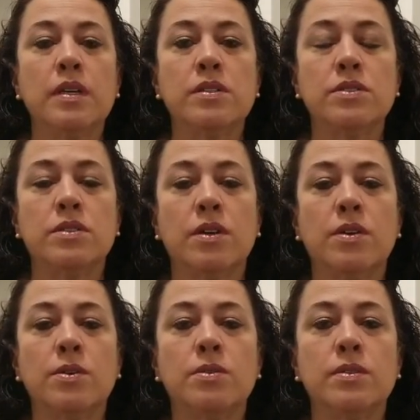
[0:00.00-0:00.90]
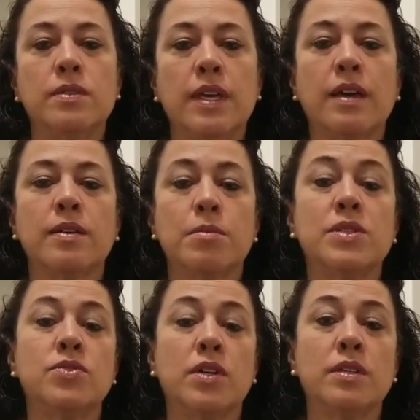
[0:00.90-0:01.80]
So yeah, I've been
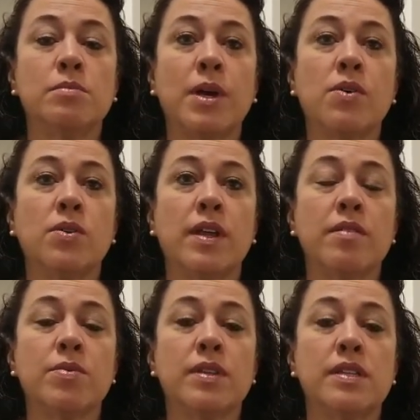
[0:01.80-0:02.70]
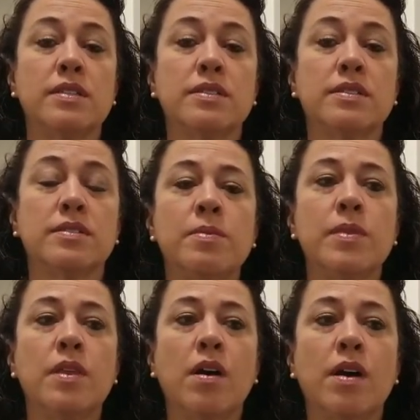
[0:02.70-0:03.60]
struggling my whole life with this.
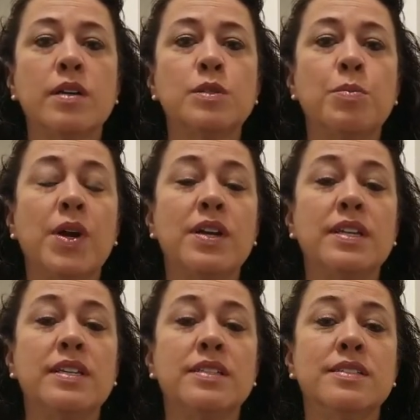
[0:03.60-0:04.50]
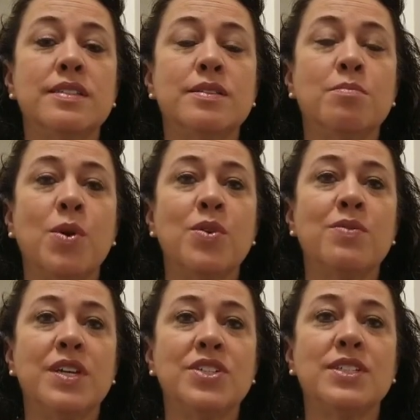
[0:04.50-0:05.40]
The hardest part is the
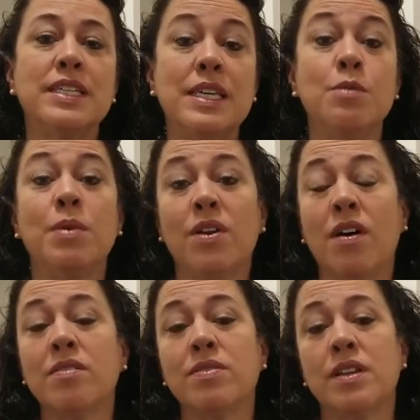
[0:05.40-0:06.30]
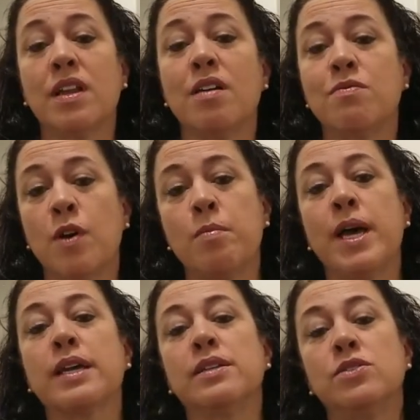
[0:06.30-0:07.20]
motivation to keep it off and not fall
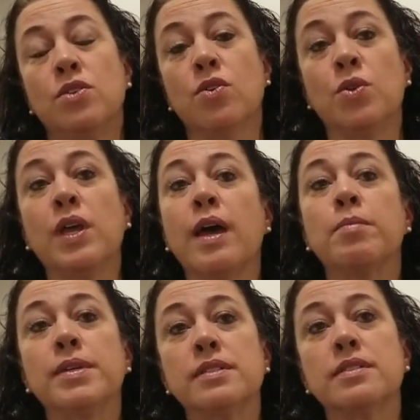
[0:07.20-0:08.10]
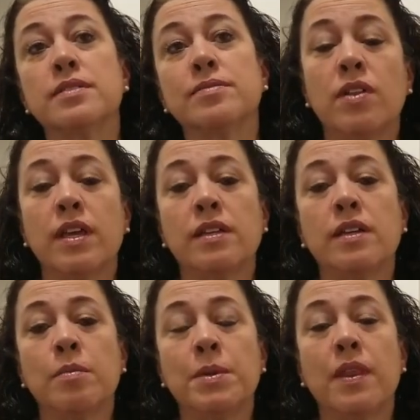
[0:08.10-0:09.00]
back into your old habits. I ended
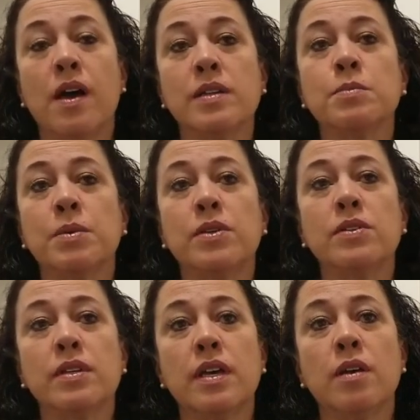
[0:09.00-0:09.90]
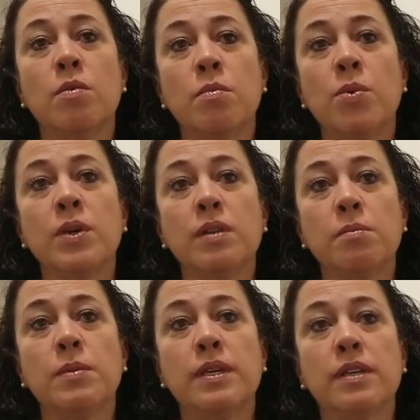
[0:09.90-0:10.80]
up in the hospital at one point
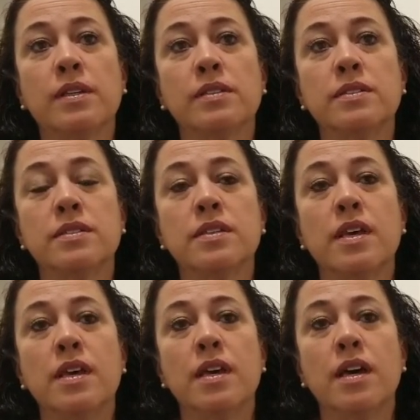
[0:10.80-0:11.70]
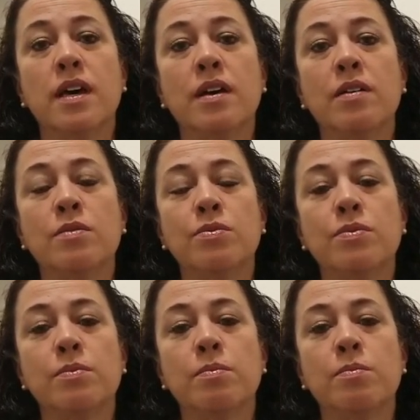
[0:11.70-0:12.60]
because of
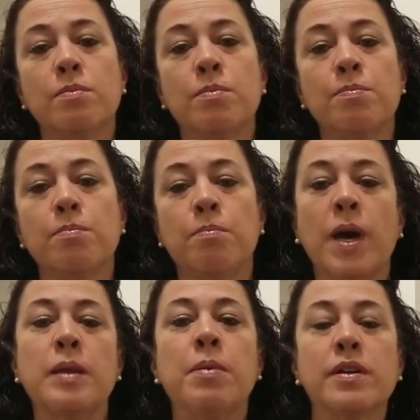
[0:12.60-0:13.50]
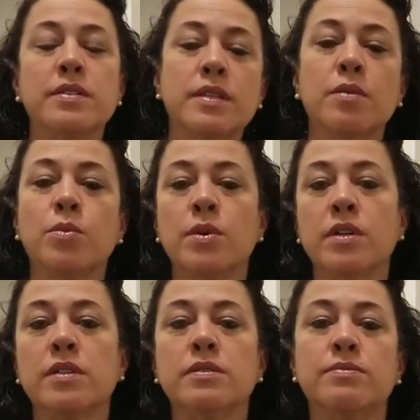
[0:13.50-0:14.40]
body parts that
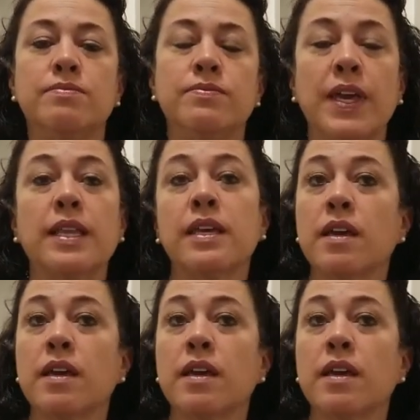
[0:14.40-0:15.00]
were failing